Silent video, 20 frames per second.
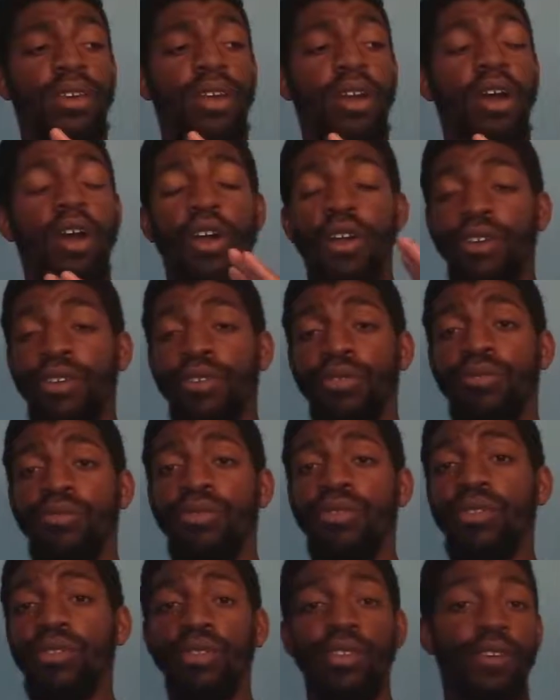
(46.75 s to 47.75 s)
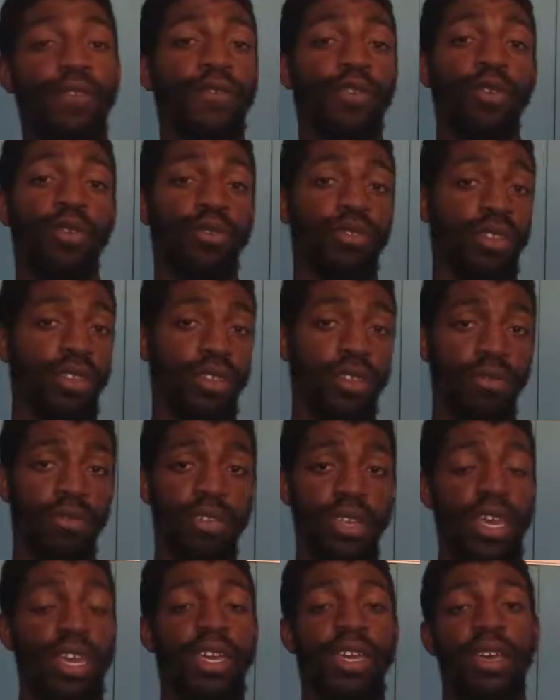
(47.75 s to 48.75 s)
harder difficulties of
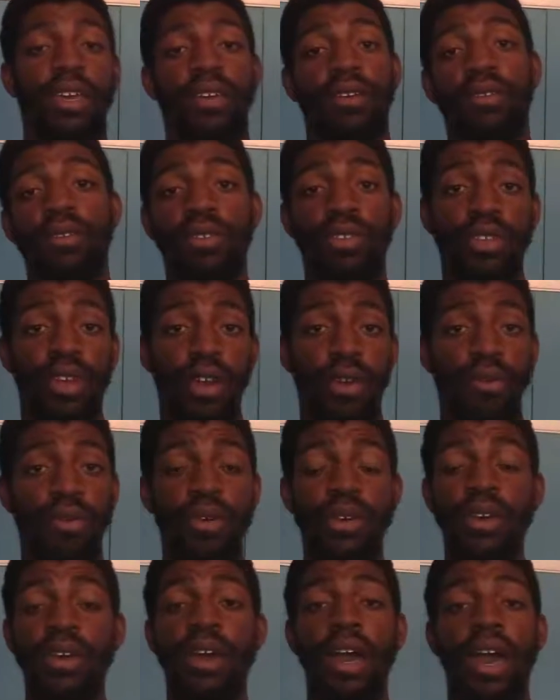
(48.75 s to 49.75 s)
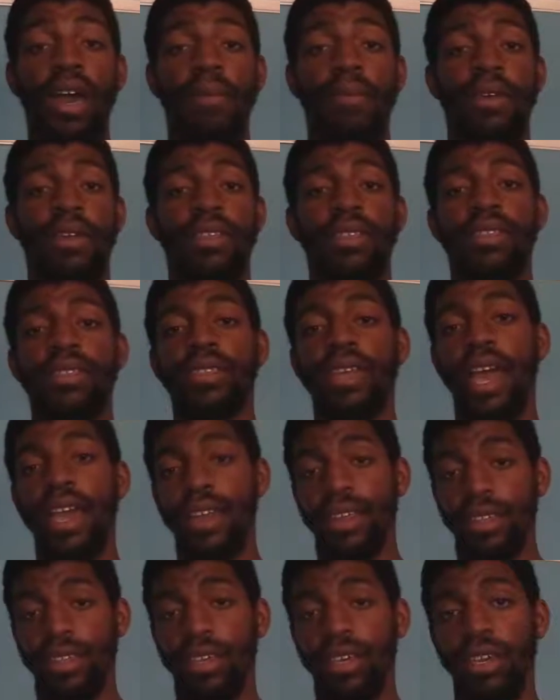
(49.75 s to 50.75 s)
skating. So I'm
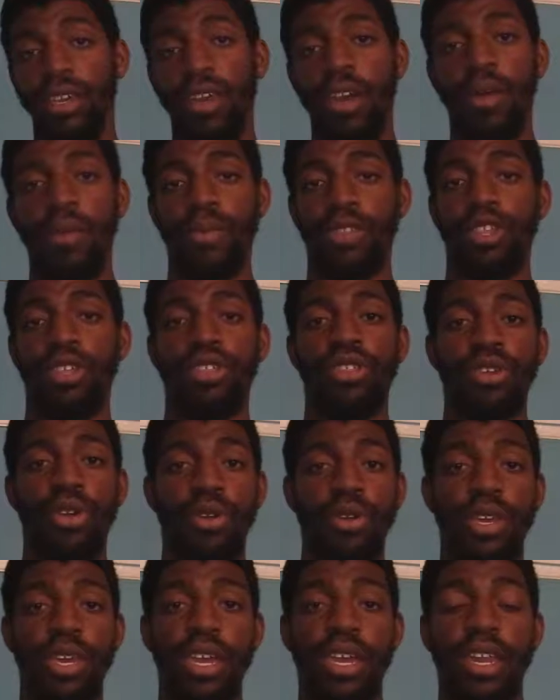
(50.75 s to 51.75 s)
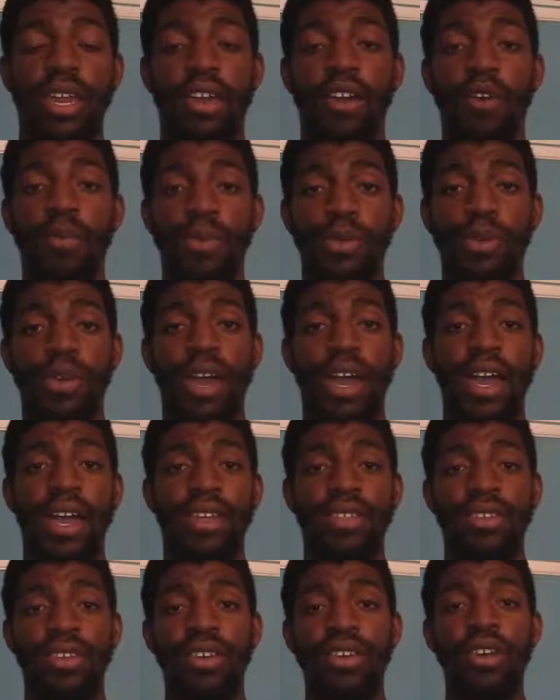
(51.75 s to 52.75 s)
excited to get on with this journey, and I hope you
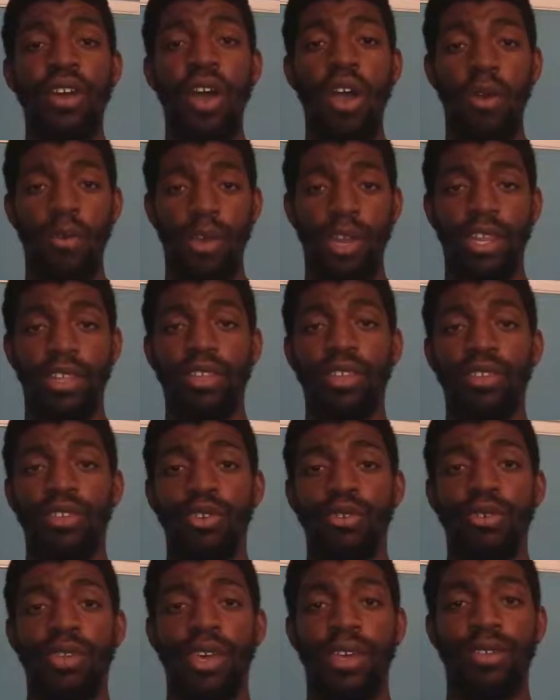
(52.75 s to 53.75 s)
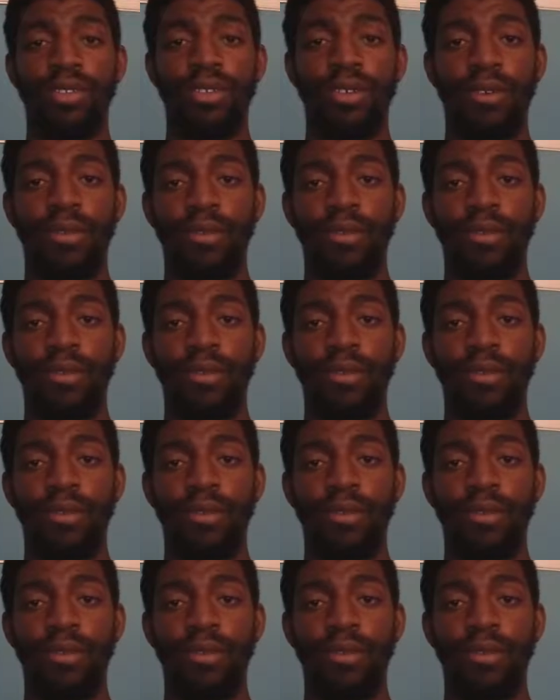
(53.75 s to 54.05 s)
guys are ready to do this.